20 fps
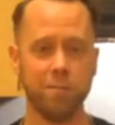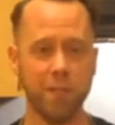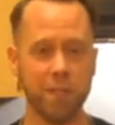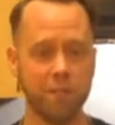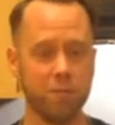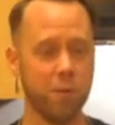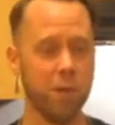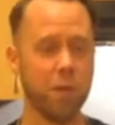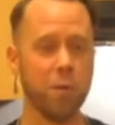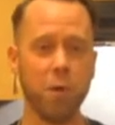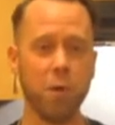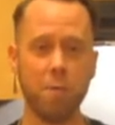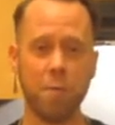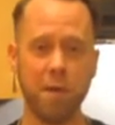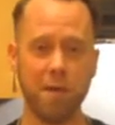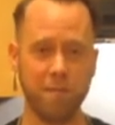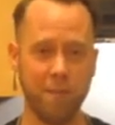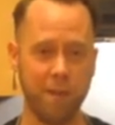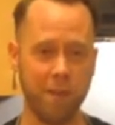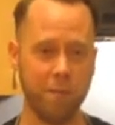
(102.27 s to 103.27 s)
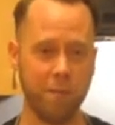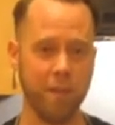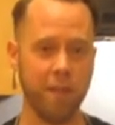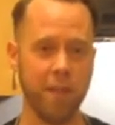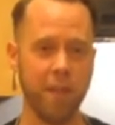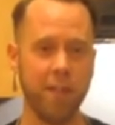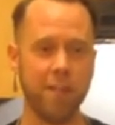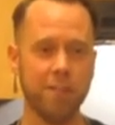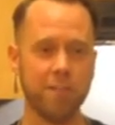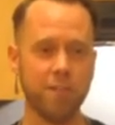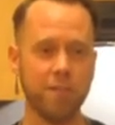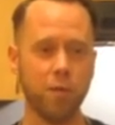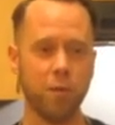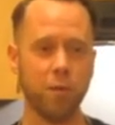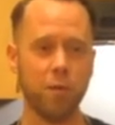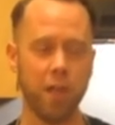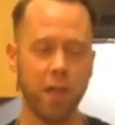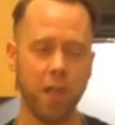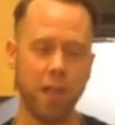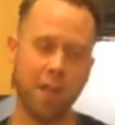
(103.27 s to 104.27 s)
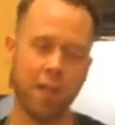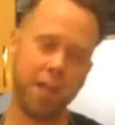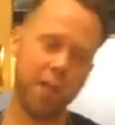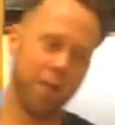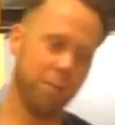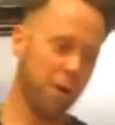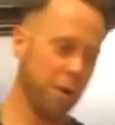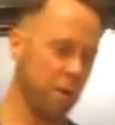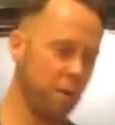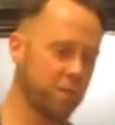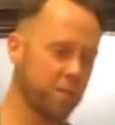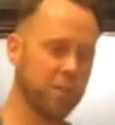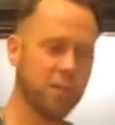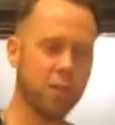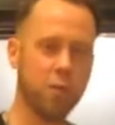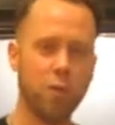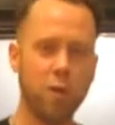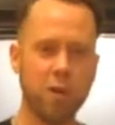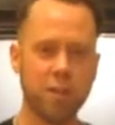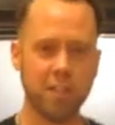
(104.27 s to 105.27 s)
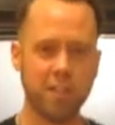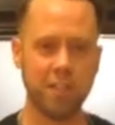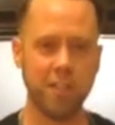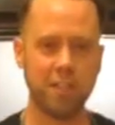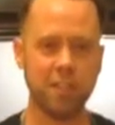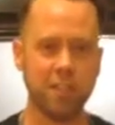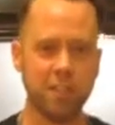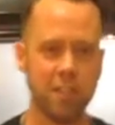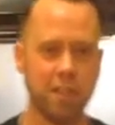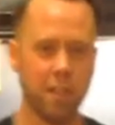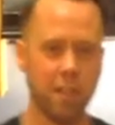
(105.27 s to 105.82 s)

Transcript: It's really one of my favorite things. So come on over to the workstation